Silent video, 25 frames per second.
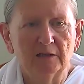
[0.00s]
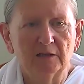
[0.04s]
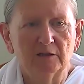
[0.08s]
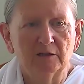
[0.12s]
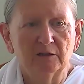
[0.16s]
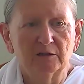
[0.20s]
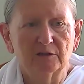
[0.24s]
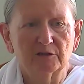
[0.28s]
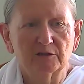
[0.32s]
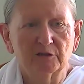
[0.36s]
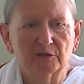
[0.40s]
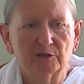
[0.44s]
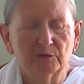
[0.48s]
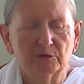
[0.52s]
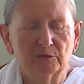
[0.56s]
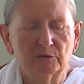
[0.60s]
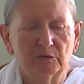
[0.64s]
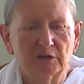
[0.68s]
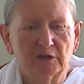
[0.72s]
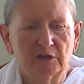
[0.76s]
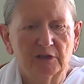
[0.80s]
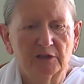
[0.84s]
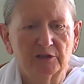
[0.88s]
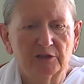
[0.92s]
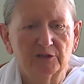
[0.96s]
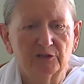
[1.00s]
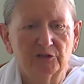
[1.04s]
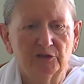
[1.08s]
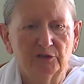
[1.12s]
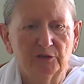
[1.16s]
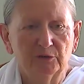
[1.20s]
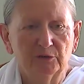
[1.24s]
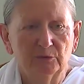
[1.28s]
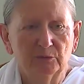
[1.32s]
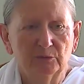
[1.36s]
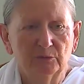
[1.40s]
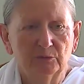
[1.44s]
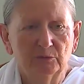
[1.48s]
So as
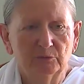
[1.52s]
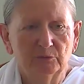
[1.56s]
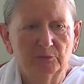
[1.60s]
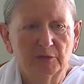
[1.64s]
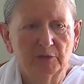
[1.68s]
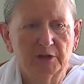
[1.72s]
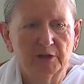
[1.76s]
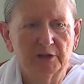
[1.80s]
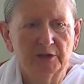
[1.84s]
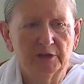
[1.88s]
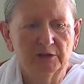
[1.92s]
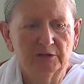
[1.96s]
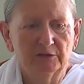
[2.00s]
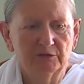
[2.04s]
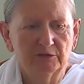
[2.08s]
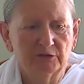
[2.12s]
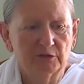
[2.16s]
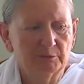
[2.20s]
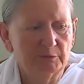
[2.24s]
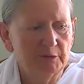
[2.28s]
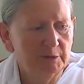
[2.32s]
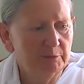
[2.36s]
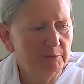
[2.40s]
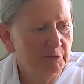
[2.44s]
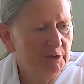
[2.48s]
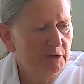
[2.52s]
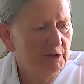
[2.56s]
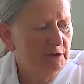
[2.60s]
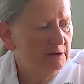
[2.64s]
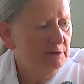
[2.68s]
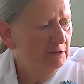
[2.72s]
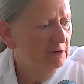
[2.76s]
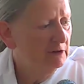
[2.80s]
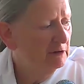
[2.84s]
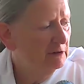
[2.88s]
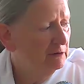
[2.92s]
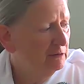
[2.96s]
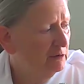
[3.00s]
you may
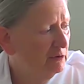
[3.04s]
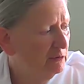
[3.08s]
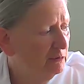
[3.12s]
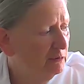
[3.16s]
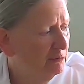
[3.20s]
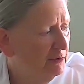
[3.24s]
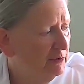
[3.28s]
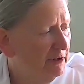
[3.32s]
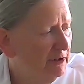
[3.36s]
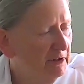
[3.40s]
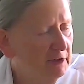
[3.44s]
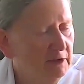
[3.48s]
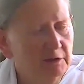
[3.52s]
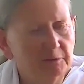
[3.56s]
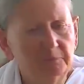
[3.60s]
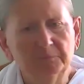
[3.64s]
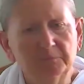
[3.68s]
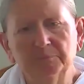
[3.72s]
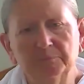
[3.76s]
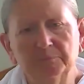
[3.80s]
remember, we